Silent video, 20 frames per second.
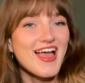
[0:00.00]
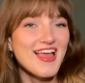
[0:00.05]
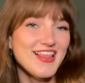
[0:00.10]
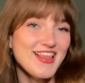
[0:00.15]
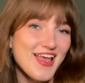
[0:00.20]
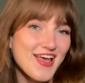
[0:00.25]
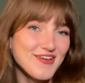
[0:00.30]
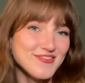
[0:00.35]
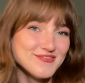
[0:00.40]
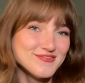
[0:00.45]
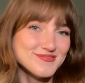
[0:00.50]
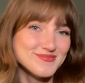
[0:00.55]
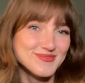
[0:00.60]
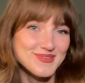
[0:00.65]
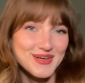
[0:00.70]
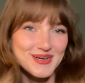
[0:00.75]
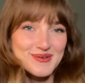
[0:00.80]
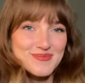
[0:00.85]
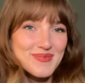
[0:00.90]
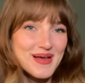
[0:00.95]
Hello,
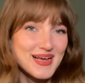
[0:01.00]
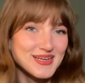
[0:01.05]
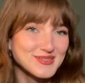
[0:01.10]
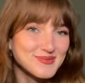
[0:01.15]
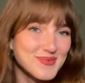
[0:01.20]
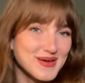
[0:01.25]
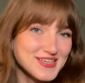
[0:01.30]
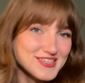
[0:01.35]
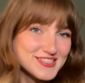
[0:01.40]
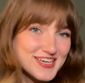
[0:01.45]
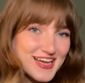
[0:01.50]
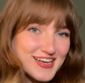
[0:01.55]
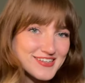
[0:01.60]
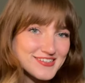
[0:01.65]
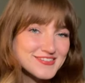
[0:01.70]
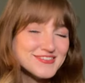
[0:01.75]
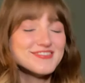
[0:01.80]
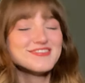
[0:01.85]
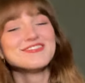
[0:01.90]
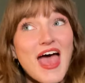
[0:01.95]
welcome back to my channel.
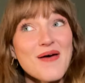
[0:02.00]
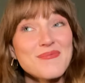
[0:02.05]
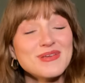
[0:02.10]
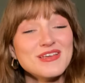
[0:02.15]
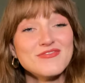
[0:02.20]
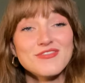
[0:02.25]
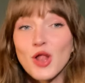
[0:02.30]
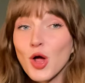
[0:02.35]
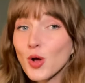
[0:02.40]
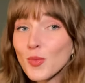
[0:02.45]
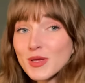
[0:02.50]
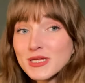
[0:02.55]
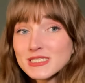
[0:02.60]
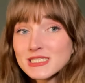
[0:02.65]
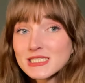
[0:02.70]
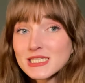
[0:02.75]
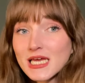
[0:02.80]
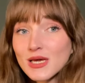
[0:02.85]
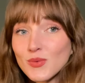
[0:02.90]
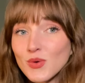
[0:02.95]
Happy Vlogmas
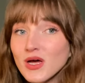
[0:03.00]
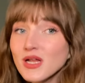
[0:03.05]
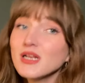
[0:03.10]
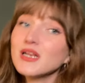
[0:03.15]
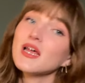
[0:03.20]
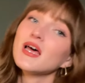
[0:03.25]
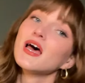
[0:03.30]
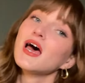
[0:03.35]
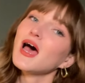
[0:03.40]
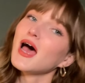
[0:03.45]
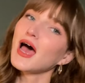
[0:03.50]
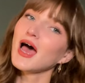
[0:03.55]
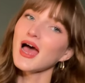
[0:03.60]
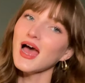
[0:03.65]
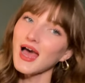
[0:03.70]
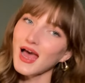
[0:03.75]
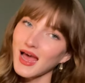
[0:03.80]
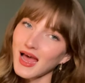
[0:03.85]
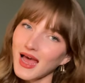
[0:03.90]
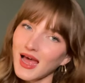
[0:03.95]
day one.
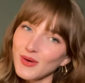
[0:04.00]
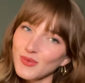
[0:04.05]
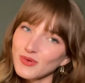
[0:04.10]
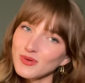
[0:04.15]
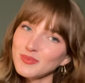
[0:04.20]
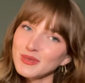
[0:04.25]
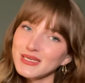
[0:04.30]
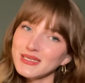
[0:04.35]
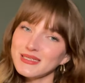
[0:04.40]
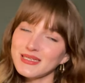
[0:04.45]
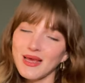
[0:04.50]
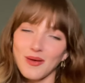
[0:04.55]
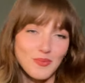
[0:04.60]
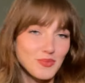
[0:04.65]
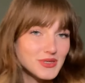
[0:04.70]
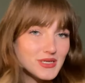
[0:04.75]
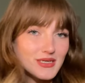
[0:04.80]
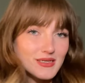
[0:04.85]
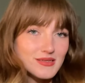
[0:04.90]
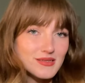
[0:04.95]
I will be
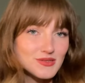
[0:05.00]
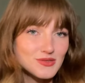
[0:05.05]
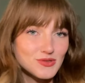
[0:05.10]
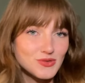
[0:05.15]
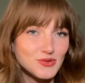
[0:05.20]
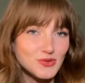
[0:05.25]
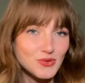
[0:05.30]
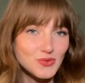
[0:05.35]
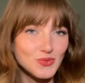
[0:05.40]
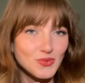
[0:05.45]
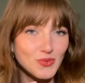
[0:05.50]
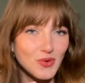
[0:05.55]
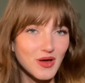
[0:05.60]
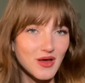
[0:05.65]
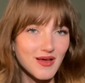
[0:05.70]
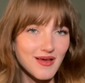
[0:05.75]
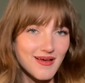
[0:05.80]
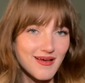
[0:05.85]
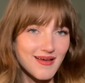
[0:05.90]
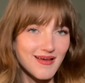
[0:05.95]
attempting to do
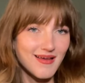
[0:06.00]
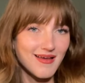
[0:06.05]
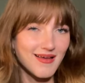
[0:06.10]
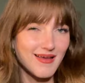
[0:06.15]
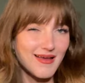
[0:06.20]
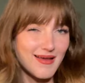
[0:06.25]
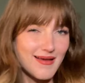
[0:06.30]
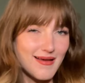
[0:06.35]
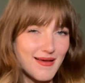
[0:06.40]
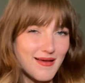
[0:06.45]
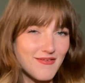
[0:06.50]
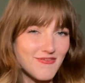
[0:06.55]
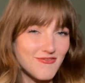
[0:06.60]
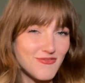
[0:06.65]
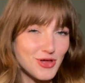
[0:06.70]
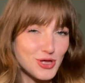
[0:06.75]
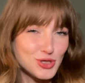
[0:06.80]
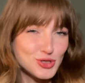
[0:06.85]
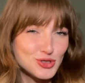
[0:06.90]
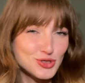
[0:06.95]
a
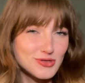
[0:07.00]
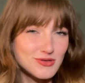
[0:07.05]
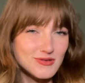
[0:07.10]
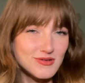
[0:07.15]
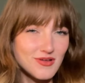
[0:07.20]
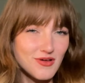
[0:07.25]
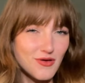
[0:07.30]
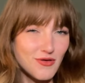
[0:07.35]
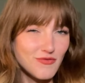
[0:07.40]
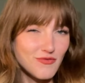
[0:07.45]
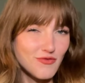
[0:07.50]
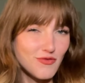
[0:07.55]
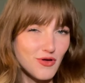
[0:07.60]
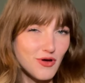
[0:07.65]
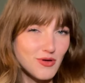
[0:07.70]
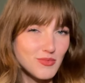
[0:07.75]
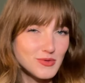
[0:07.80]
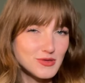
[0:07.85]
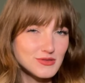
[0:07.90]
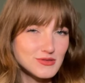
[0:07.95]
version of
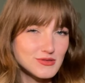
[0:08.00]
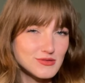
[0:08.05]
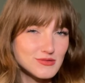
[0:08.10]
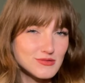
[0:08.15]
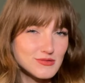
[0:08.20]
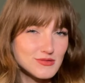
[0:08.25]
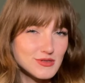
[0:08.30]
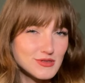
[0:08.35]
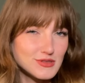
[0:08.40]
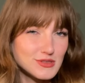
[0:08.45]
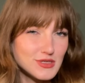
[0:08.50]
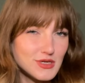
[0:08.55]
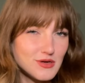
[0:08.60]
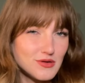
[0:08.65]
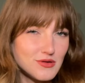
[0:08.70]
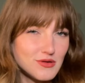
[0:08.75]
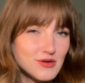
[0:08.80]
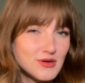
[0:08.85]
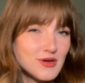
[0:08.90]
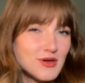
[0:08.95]
Vlogmas this year
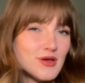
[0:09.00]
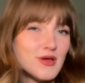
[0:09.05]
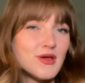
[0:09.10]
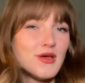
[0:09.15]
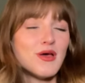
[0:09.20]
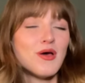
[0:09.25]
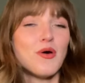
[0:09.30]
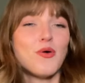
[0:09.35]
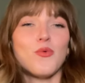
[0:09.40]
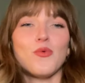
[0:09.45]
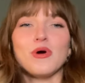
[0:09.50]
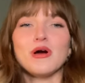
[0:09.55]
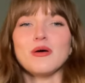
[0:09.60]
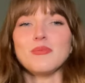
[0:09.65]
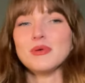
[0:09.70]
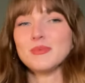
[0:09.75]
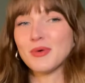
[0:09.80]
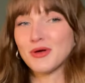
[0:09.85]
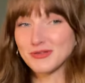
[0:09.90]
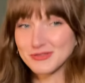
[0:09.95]
where I'll
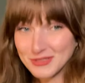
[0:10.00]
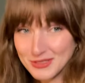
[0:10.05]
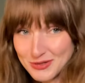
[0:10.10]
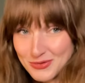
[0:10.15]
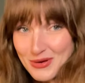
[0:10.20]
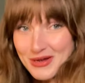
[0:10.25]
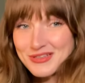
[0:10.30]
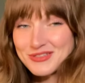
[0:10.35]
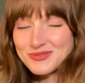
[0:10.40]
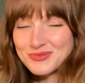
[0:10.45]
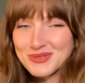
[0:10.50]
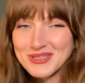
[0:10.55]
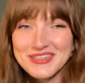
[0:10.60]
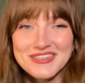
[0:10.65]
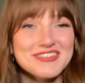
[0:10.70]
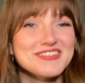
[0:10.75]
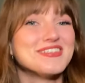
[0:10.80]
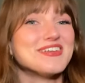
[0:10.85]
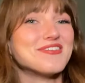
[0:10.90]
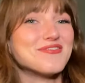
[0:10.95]
be posting twice a week
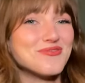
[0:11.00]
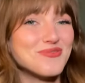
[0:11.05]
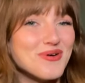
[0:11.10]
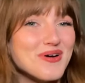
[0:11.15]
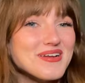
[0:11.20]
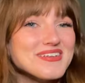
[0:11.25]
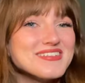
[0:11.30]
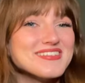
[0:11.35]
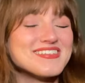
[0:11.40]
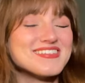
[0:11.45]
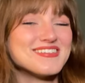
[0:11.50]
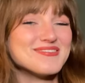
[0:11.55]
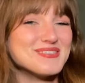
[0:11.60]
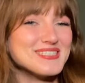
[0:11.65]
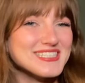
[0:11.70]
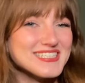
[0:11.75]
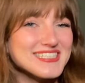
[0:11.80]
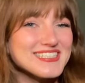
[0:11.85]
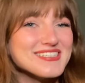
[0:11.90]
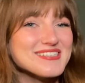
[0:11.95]
instead of once,
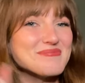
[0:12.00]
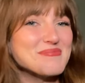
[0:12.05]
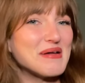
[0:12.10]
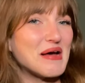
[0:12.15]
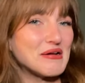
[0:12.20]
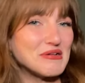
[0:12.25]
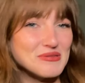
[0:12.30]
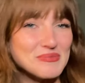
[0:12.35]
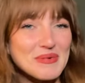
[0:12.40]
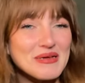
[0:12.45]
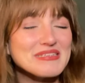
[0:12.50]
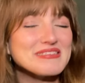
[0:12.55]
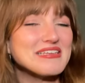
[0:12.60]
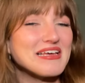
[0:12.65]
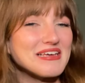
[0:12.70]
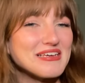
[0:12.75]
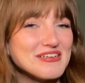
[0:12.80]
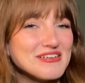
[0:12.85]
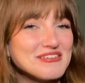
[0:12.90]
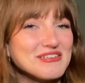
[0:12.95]
which is about as best I
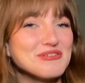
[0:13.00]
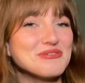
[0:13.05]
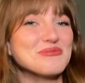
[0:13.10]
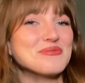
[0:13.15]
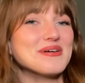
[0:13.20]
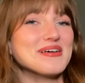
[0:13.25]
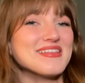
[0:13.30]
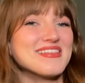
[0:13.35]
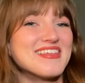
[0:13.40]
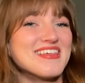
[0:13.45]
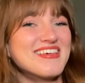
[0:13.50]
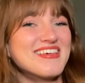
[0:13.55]
can do with